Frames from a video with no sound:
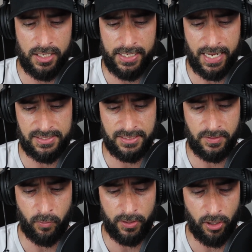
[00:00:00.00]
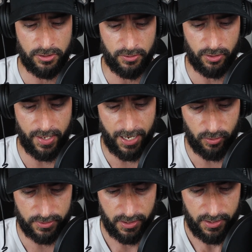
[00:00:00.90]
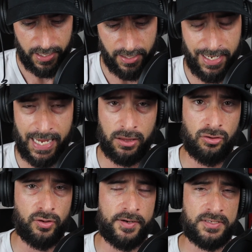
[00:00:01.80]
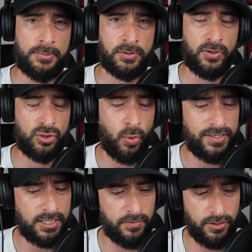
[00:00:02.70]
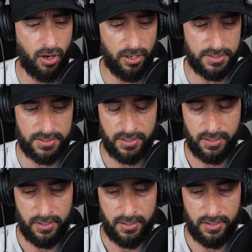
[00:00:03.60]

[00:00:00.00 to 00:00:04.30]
He had 64 yards on the ground, and they had 3 receptions for 27 yards.